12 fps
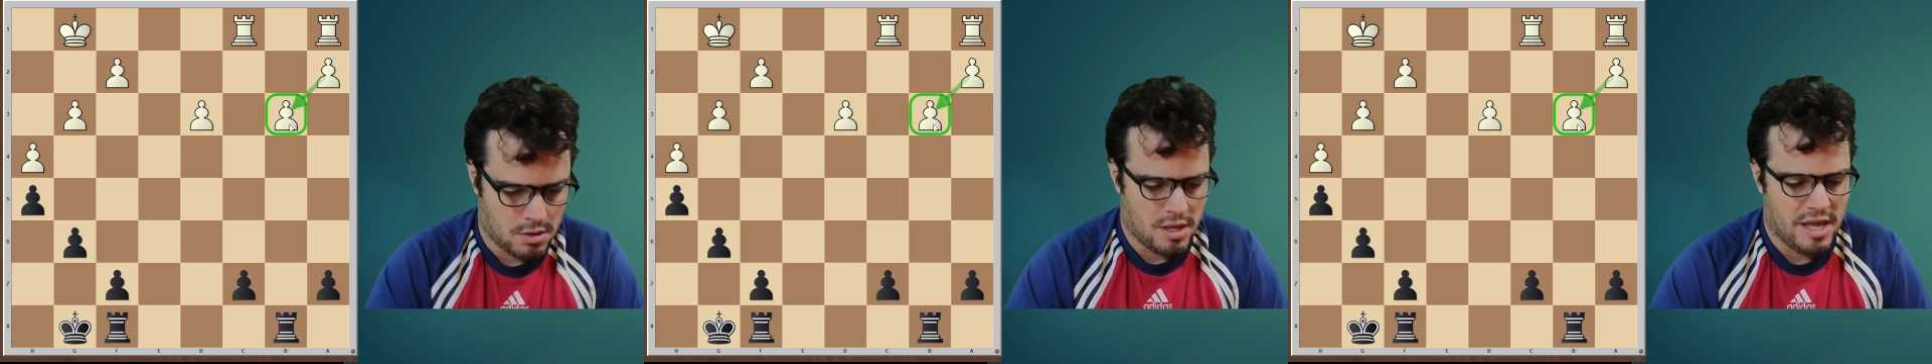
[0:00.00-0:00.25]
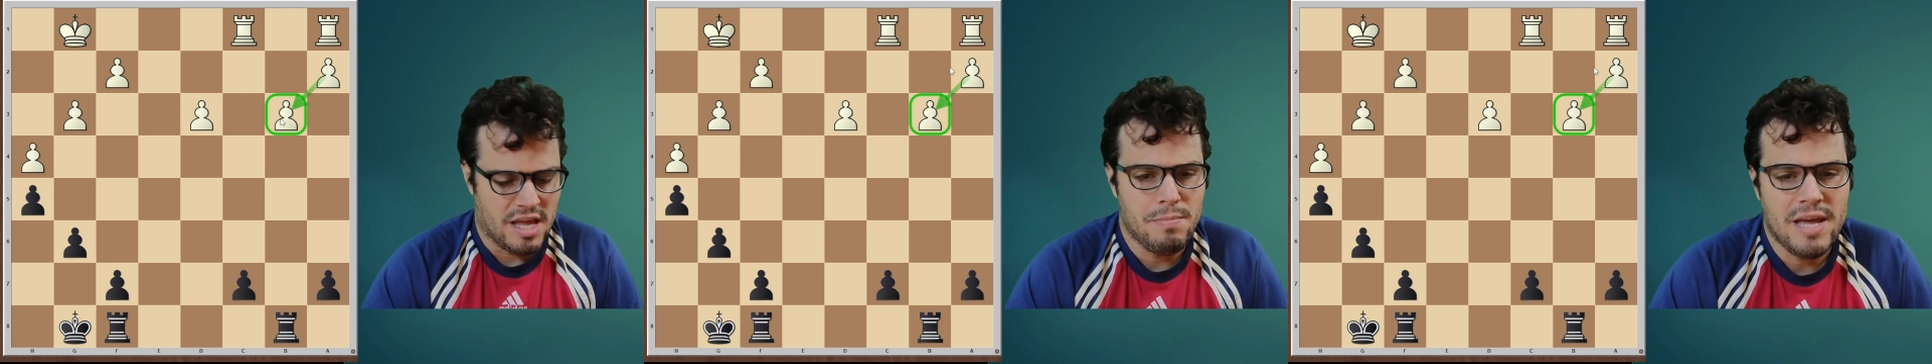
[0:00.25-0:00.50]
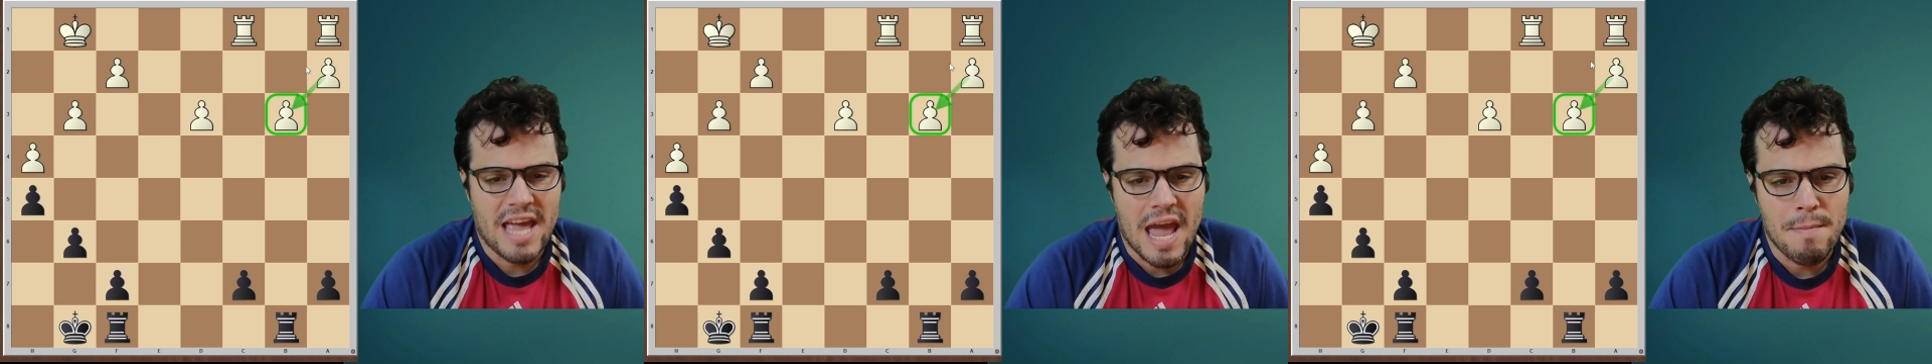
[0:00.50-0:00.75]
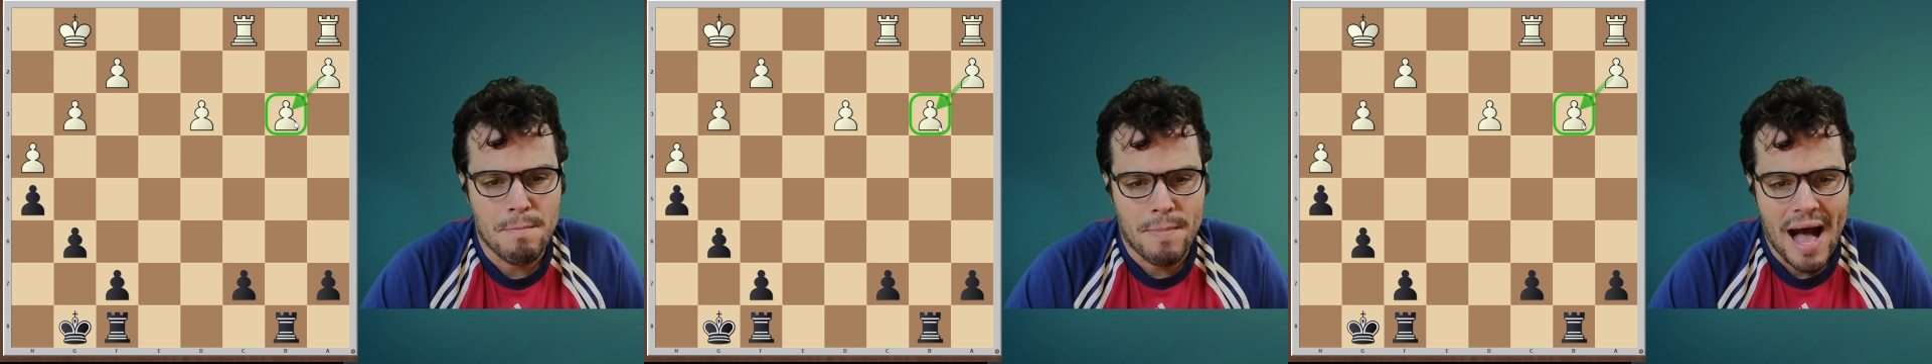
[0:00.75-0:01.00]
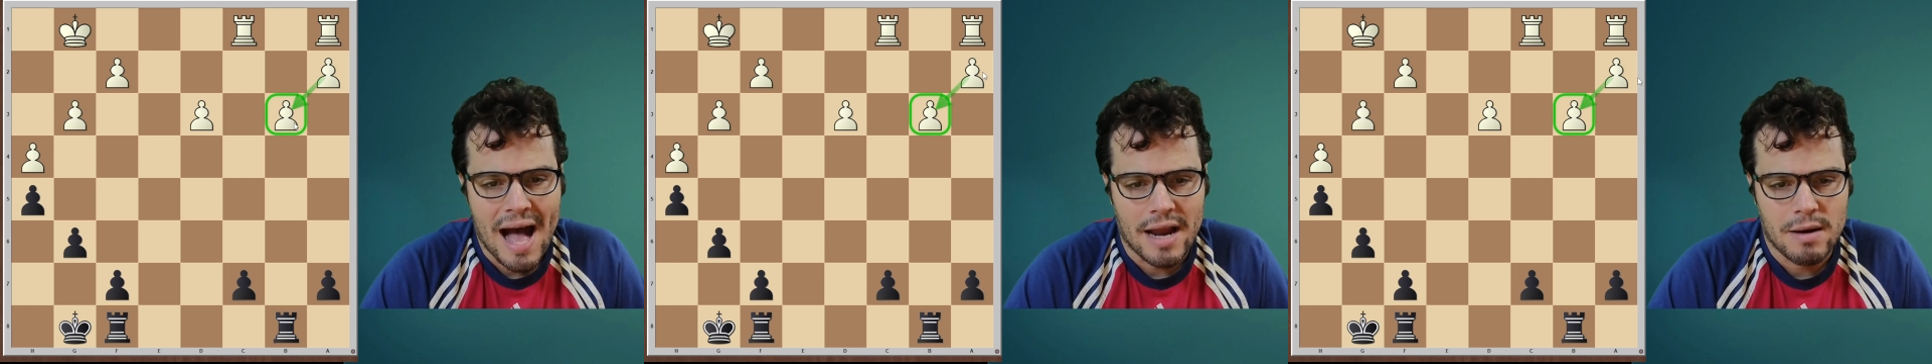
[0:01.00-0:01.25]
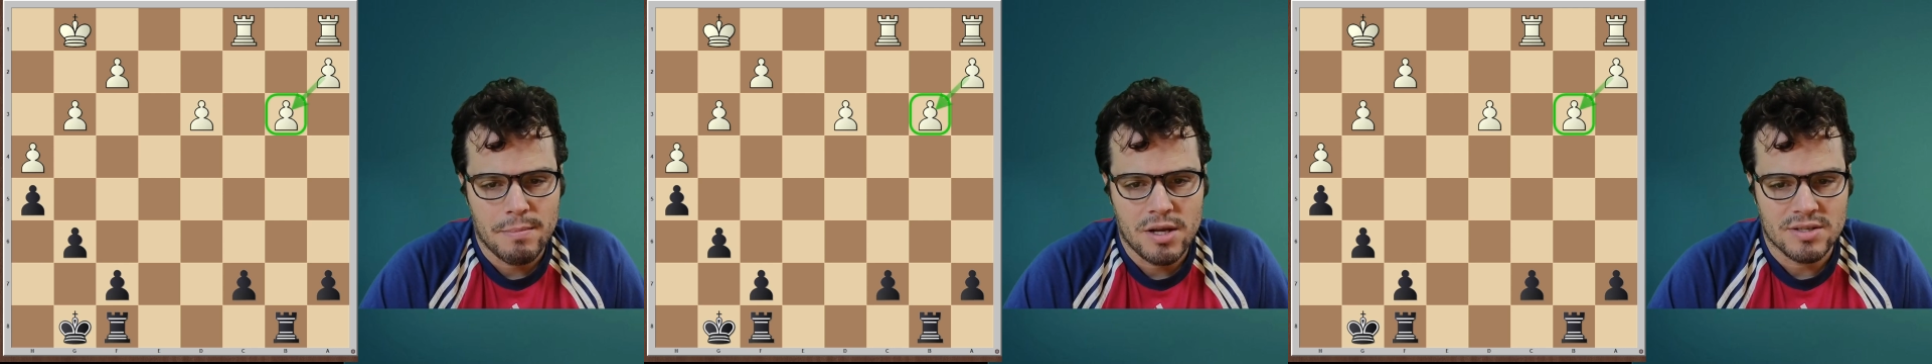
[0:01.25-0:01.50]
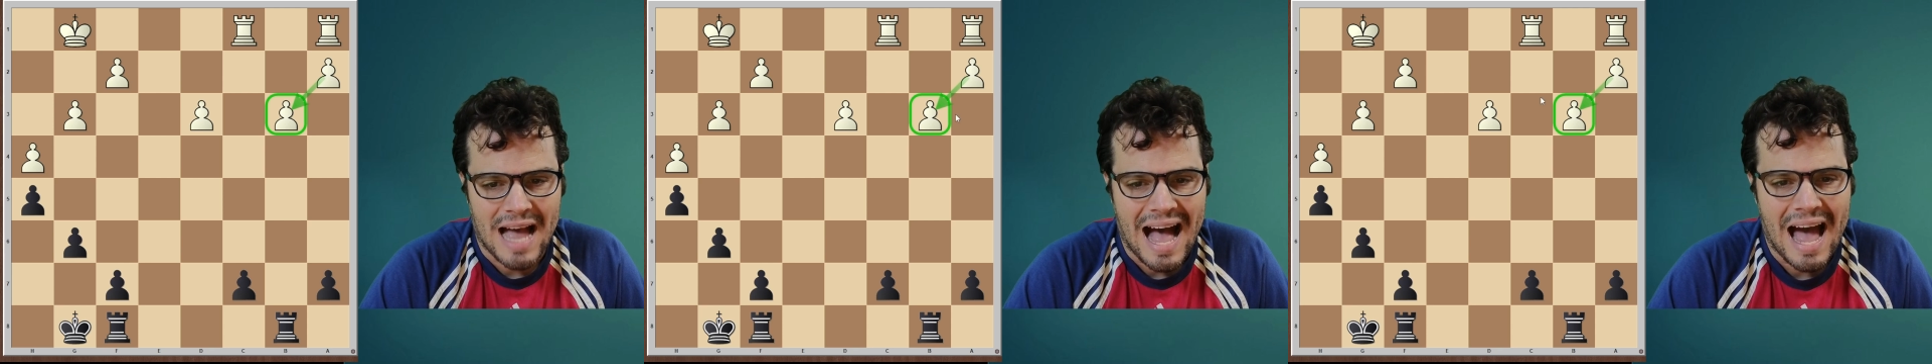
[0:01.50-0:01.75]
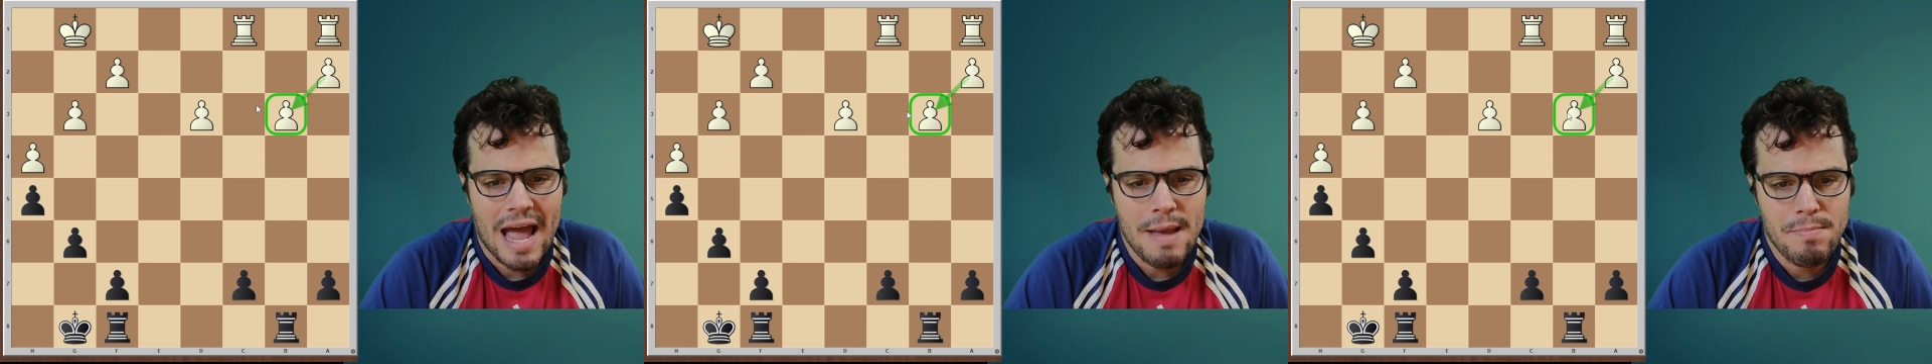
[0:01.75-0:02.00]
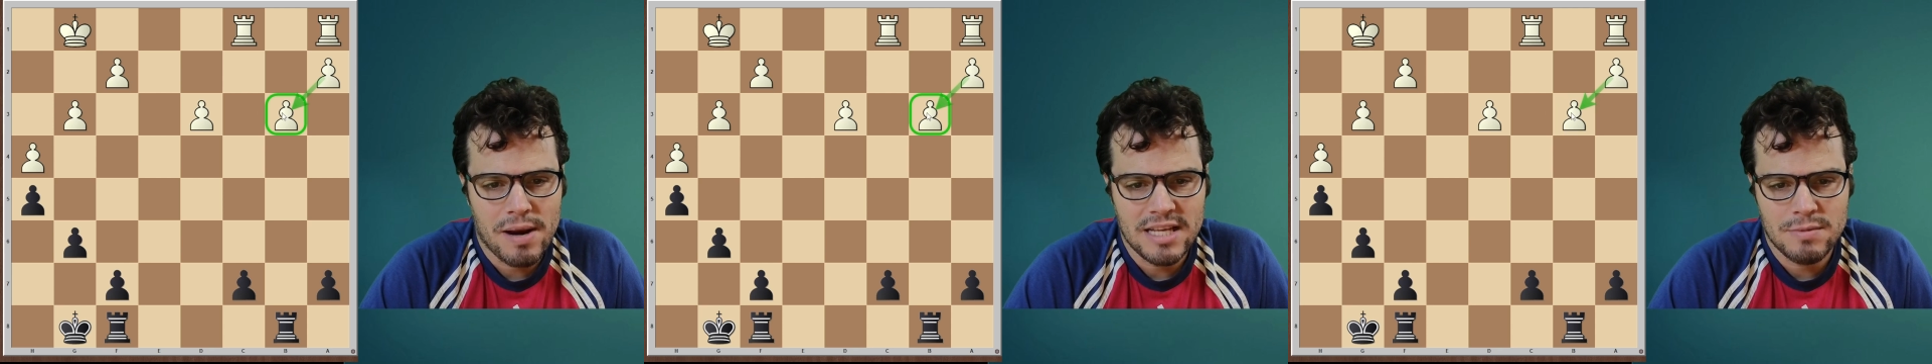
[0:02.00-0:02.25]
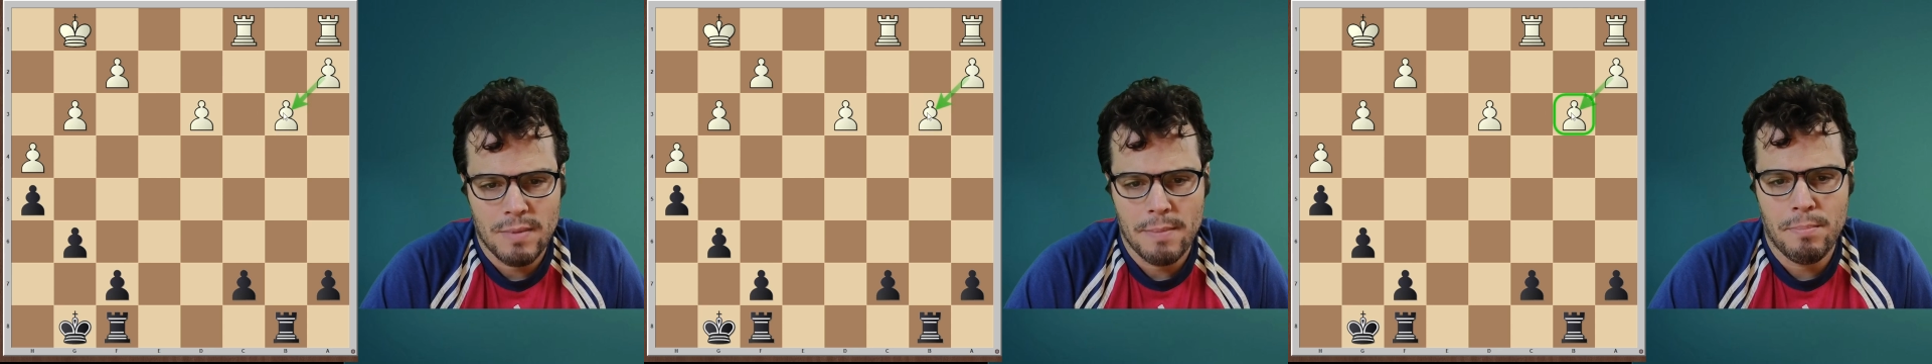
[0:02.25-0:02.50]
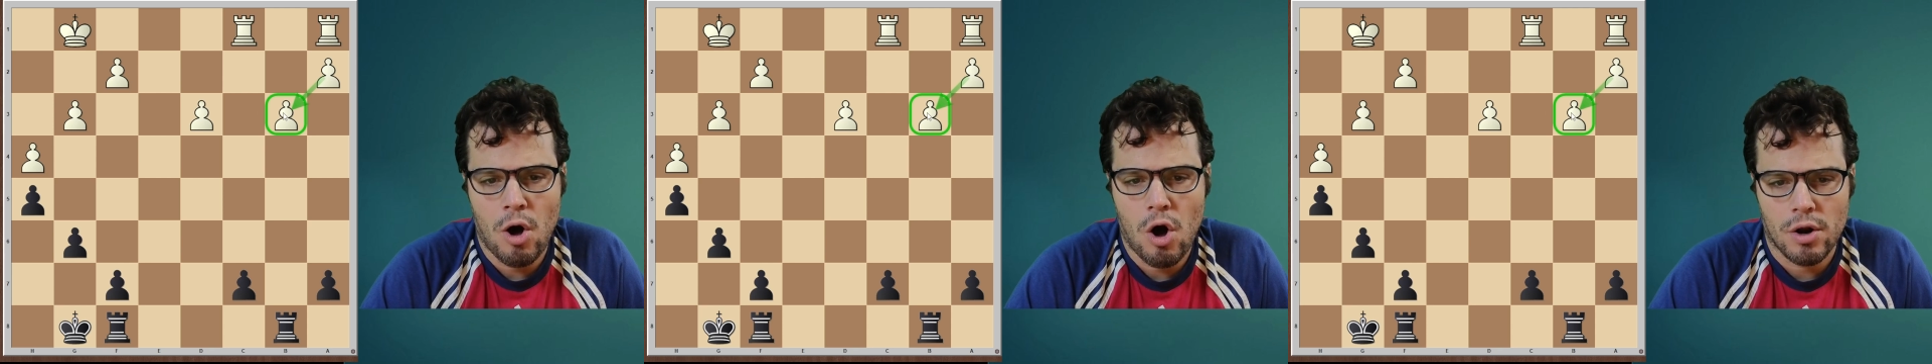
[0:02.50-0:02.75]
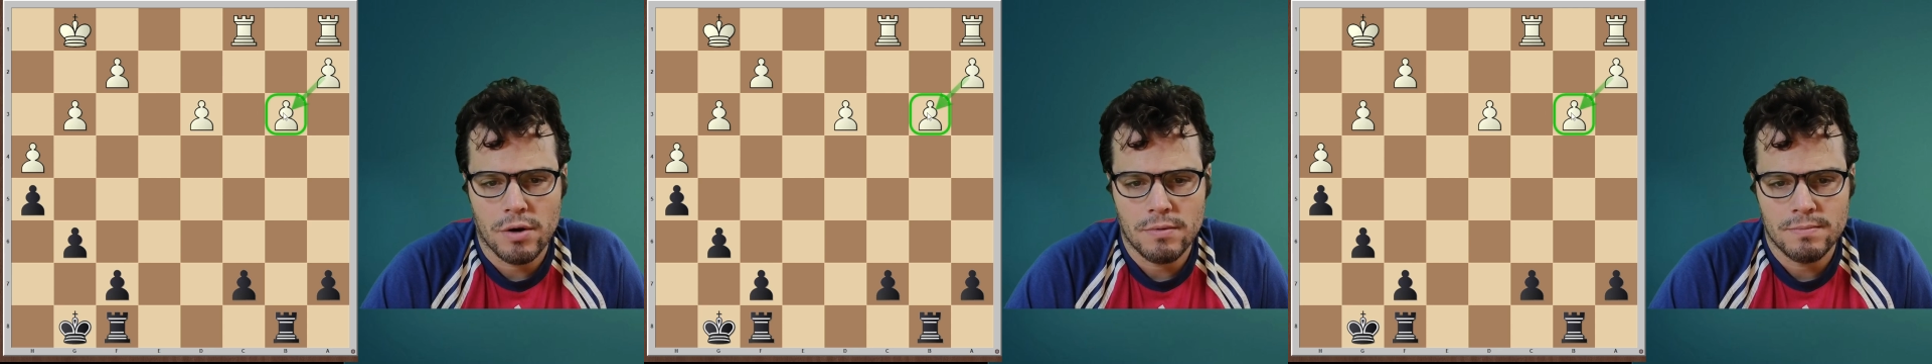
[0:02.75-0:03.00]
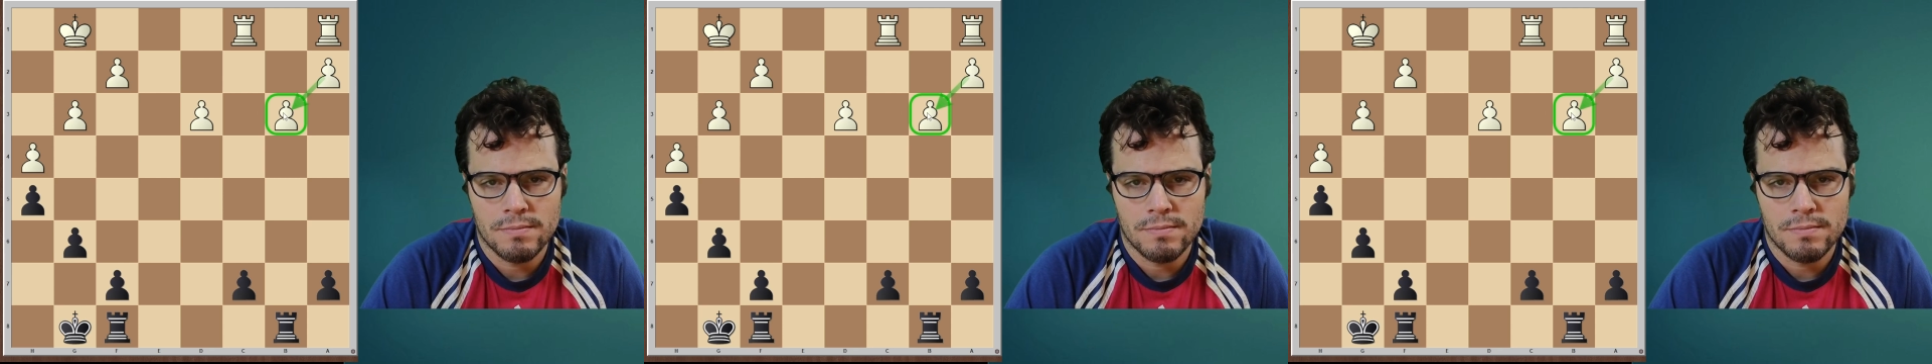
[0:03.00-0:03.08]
it became bad because I placed my pawn